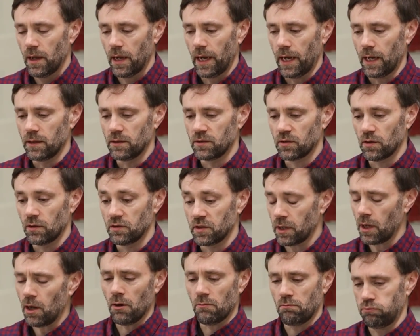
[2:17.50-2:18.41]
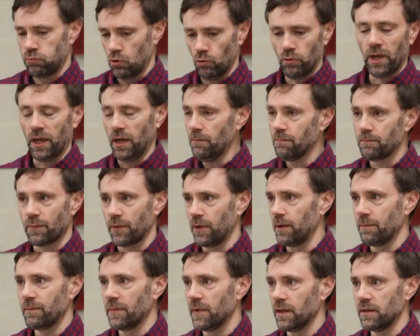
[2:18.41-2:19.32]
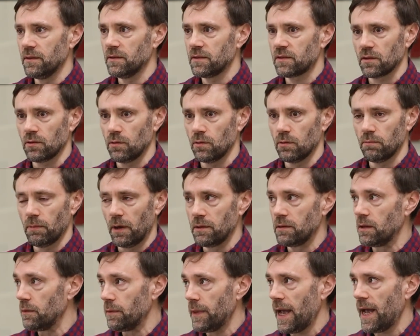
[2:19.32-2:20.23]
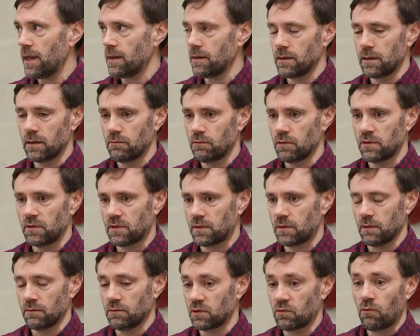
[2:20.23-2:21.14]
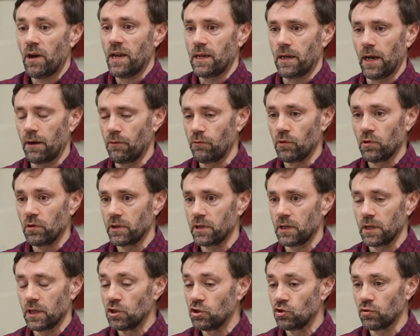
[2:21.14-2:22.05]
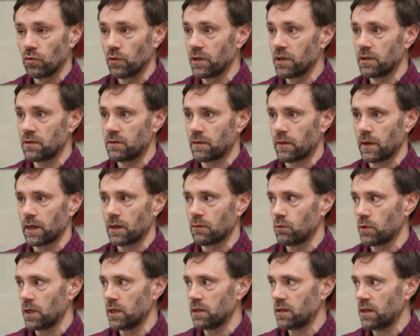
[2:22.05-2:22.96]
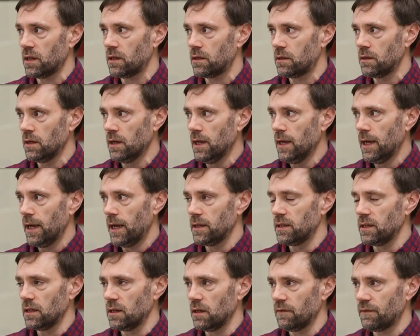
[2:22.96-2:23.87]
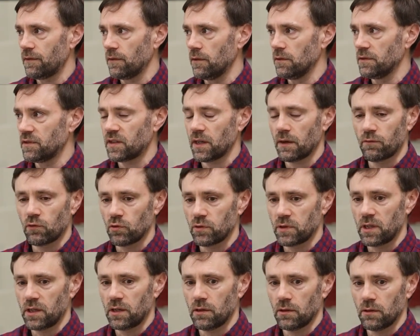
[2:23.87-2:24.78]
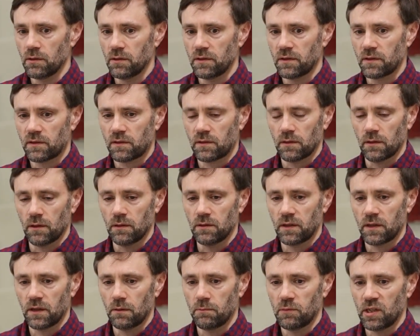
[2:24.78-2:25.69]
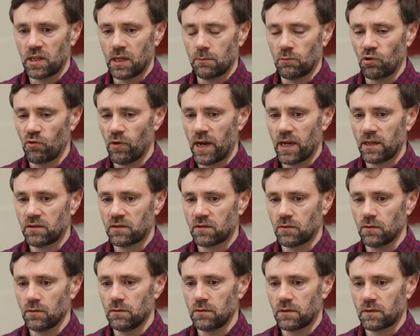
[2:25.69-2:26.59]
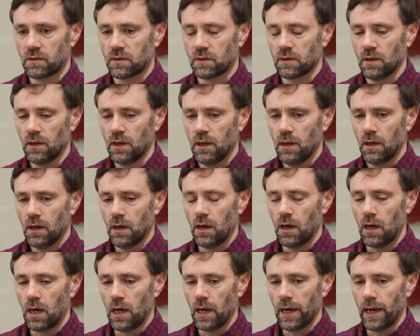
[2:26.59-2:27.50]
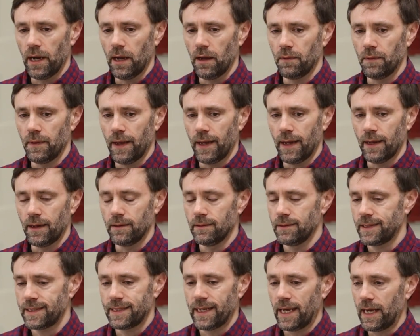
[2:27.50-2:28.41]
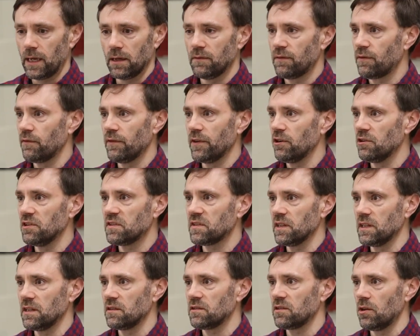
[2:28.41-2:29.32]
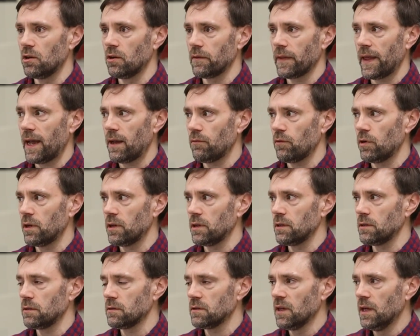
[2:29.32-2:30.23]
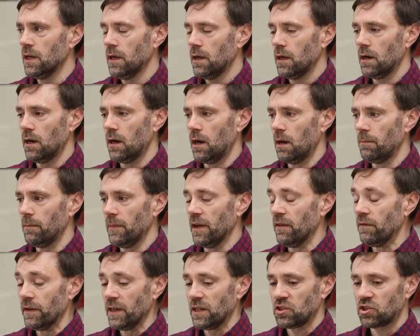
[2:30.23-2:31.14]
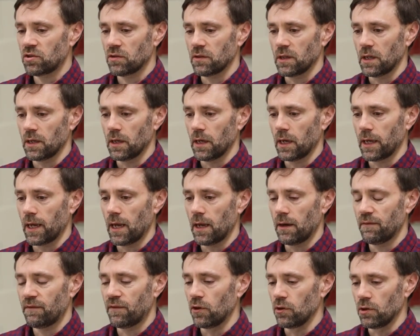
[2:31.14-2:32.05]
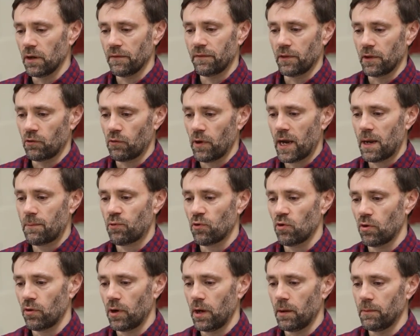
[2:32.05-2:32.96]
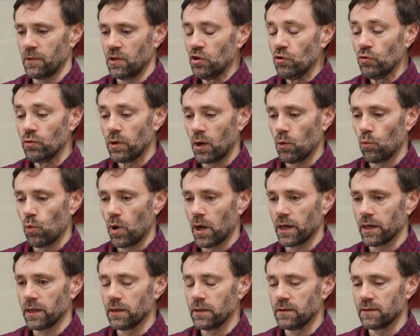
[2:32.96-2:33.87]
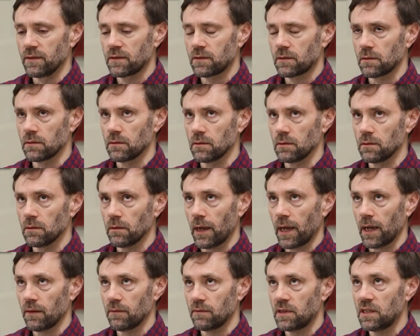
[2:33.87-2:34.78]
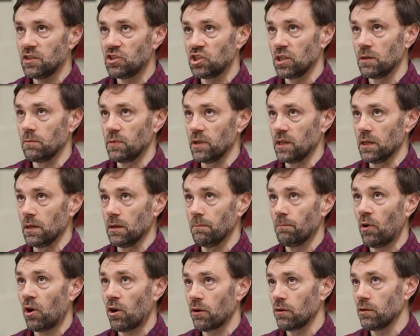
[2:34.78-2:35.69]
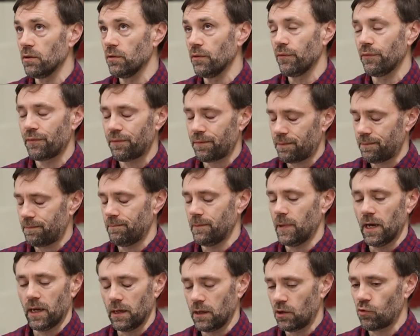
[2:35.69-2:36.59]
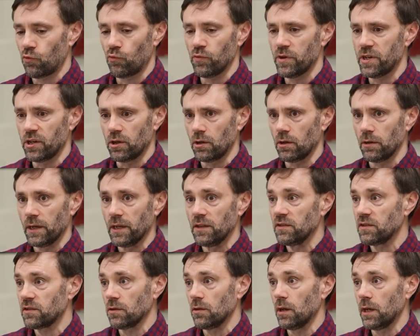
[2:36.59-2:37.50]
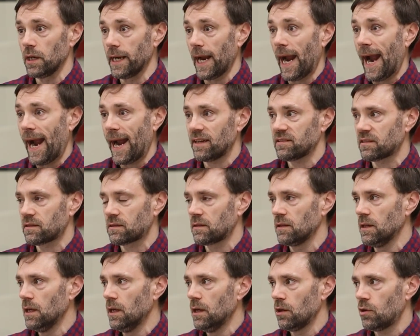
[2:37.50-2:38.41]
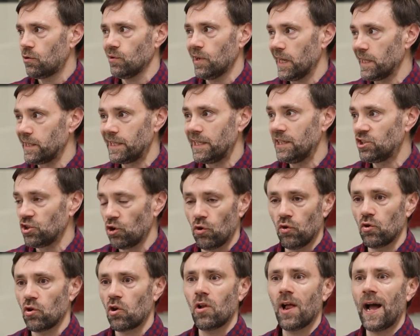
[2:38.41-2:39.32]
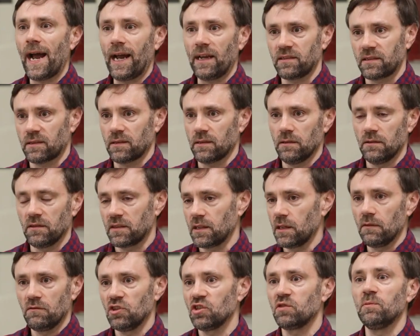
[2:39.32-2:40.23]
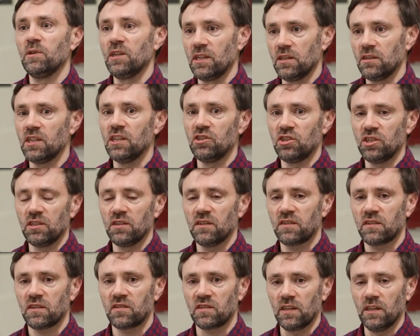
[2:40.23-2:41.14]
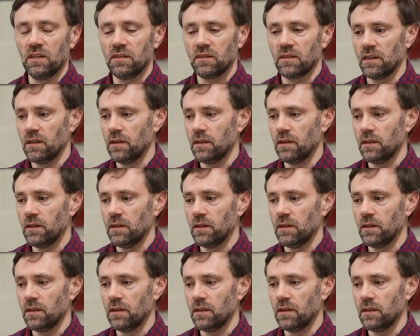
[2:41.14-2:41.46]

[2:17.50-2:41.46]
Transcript: And so I was like, oh, okay. And so I did that, and it was great. I really enjoyed what I did. I did it for several years until I became a grad student, and then TA'd for various things along that way. Eventually, I got far enough in the grad program and knew I wanted to have teaching be a part of my career. And so I asked, could I teach a whole class instead of just being a teaching assistant?